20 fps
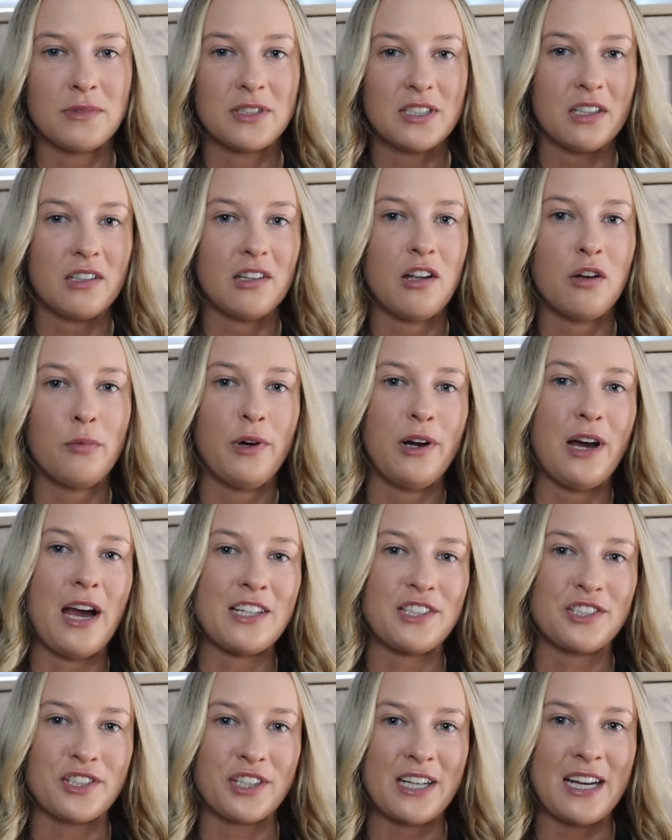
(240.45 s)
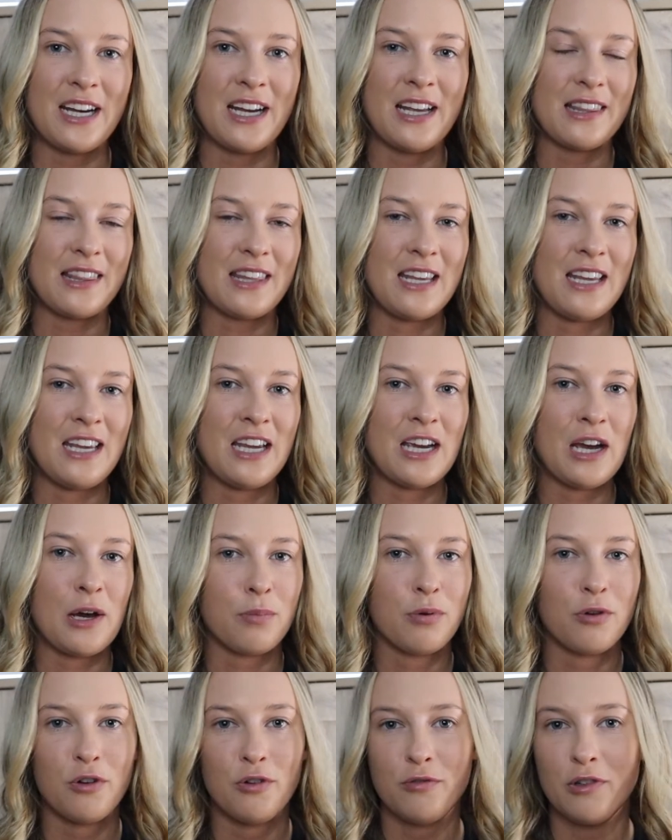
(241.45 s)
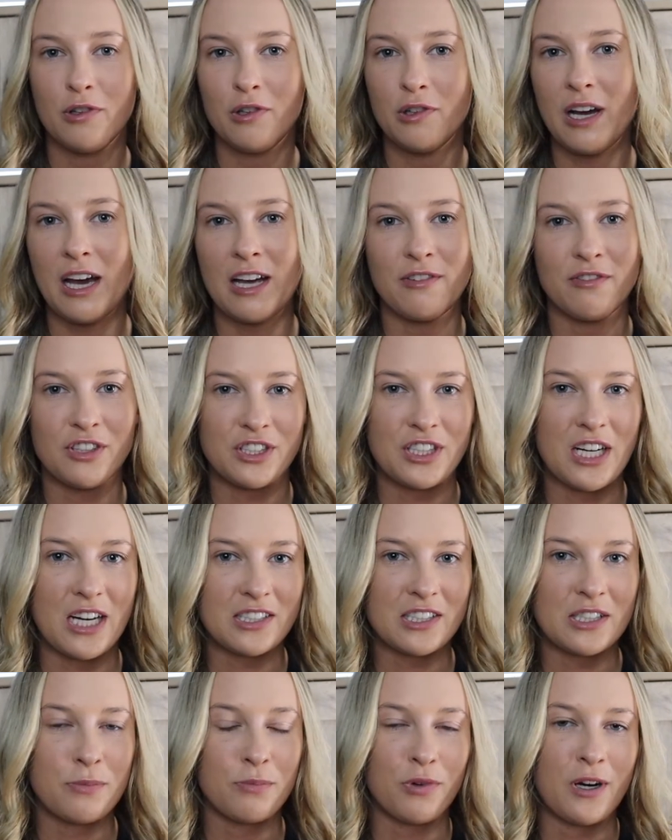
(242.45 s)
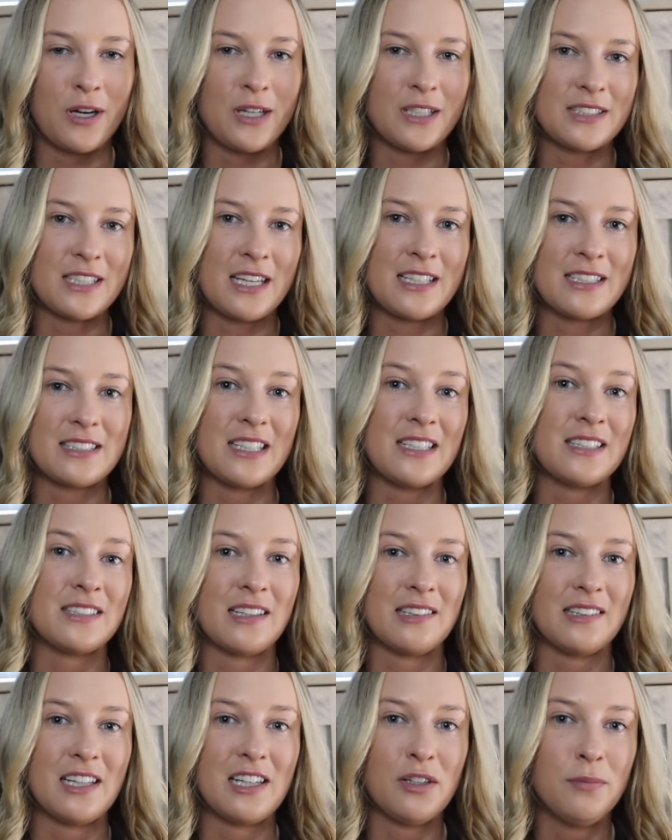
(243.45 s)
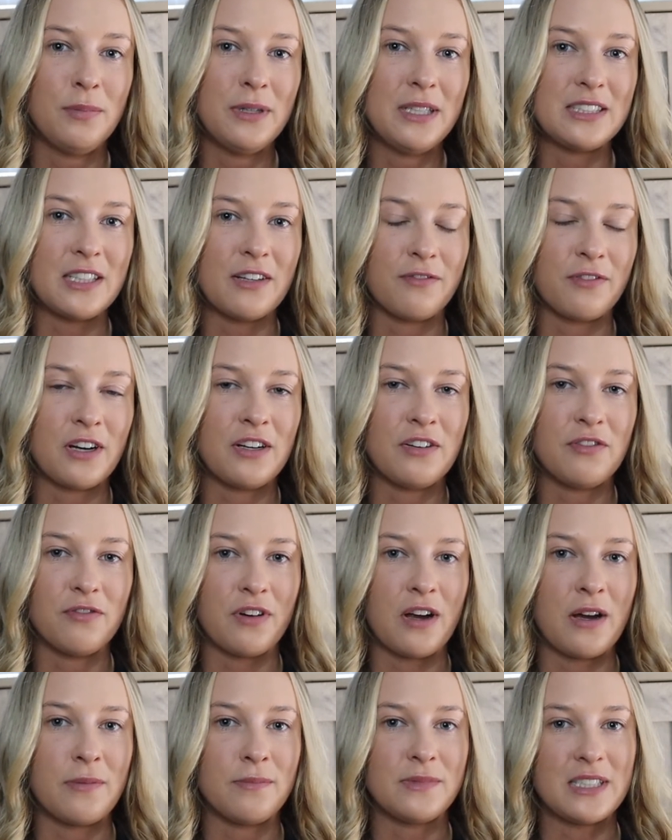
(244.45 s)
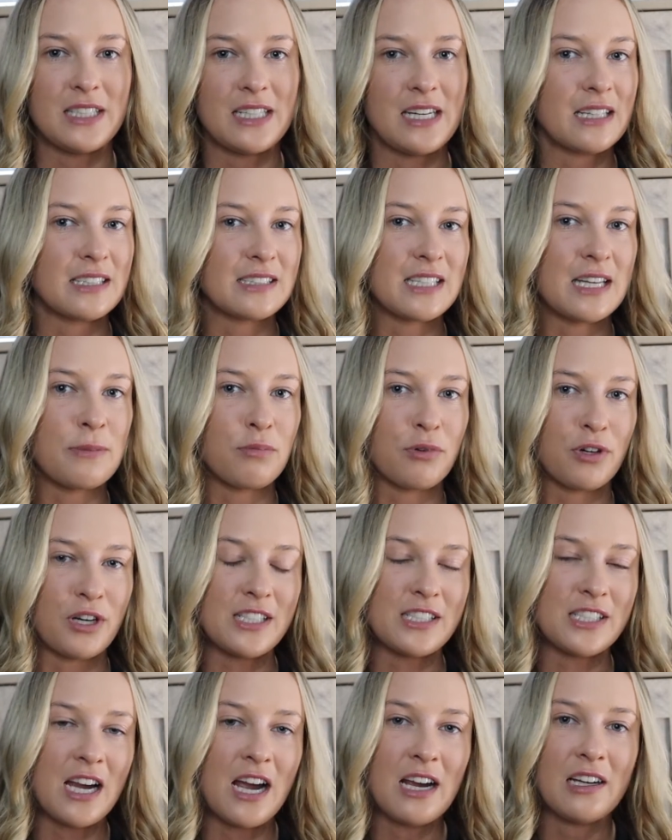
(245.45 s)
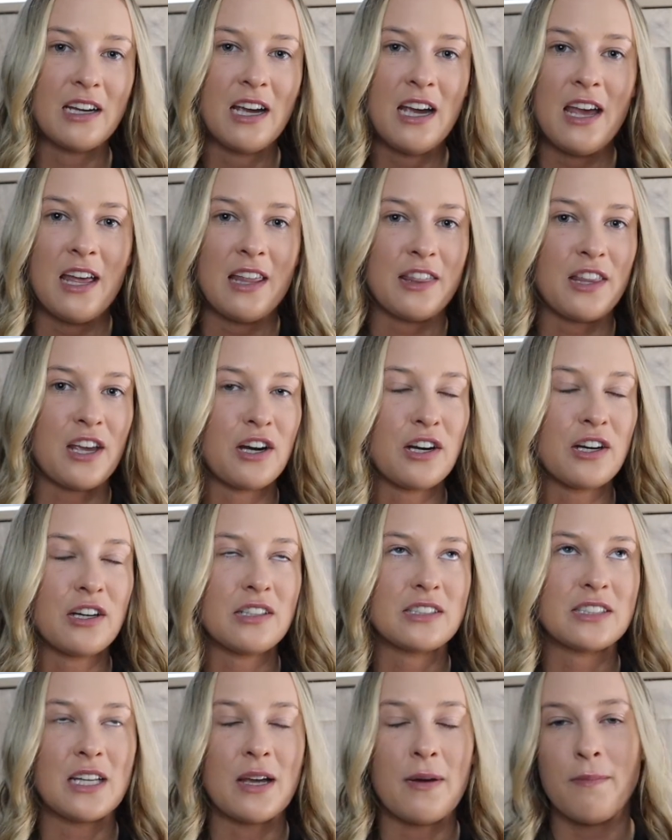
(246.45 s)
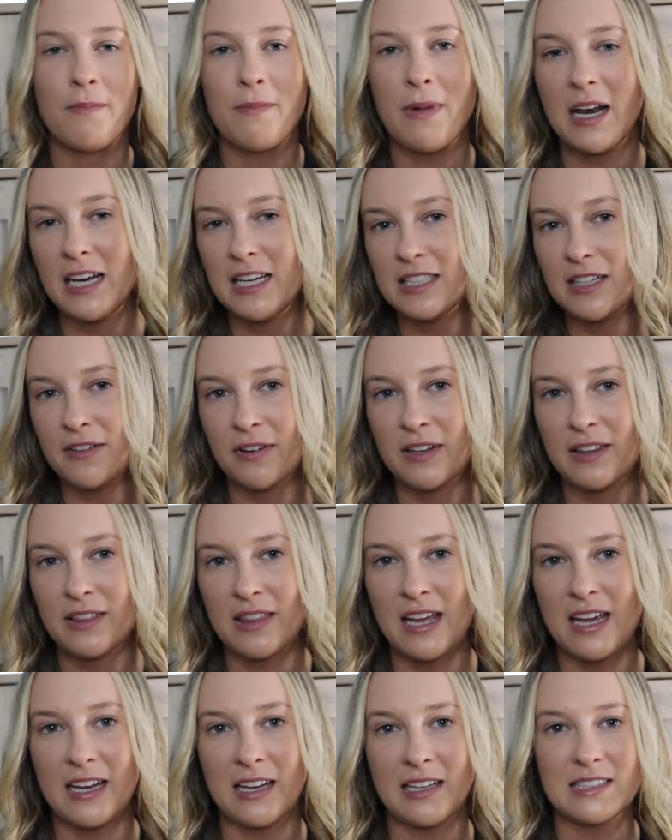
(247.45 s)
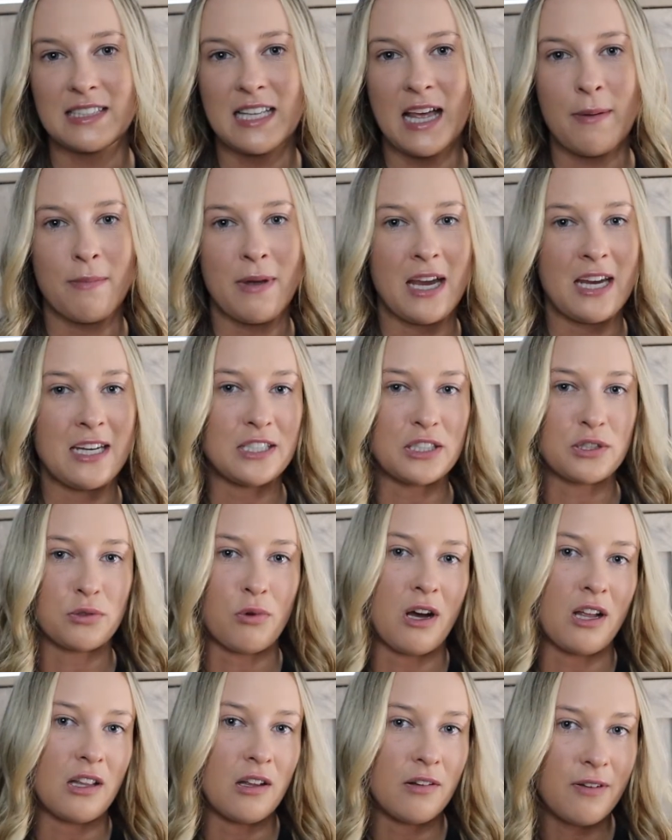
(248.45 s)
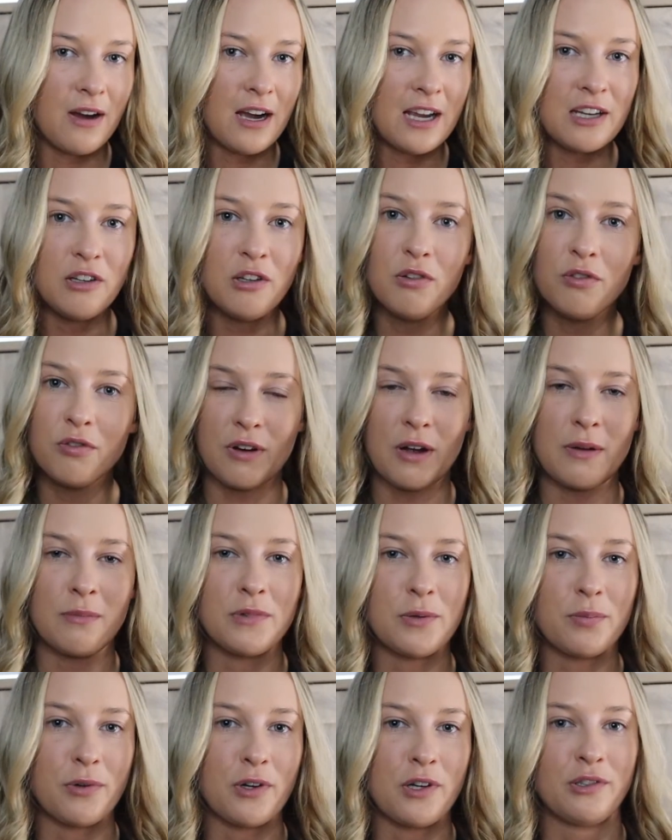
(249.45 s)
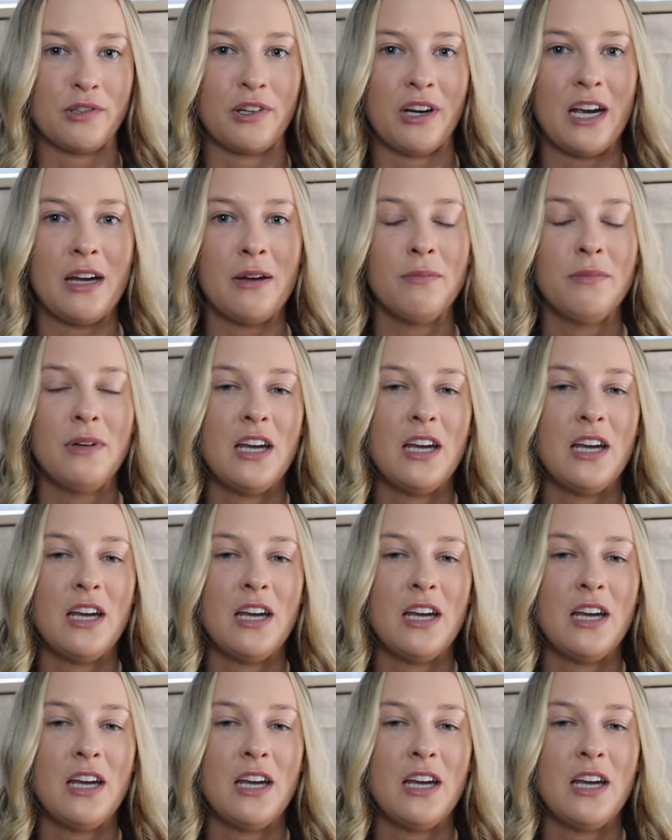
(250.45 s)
to global entry, the approval and rejection process is a little bit different from TSA PreCheck. There's many different things that may disqualify you from the program.